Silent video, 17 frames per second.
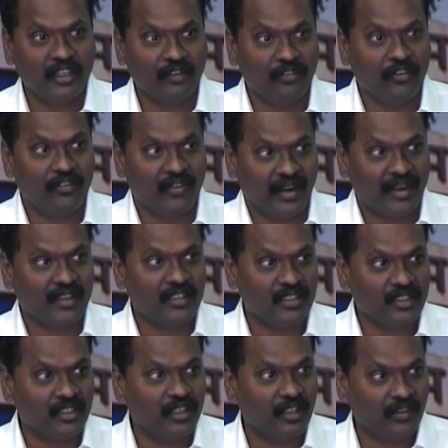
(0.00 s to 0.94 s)
every
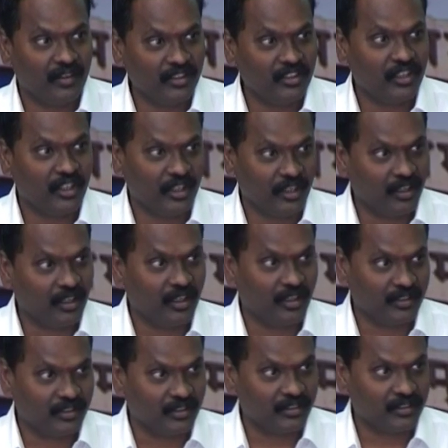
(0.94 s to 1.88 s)
faculty in our engineering
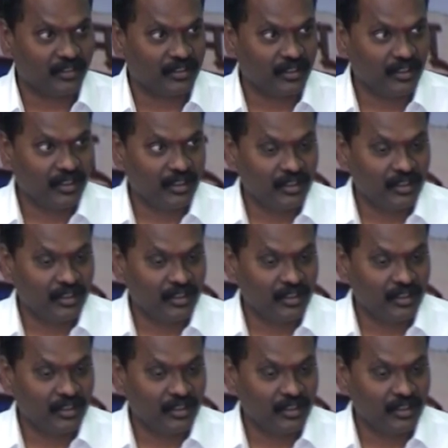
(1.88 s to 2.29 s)
colleges.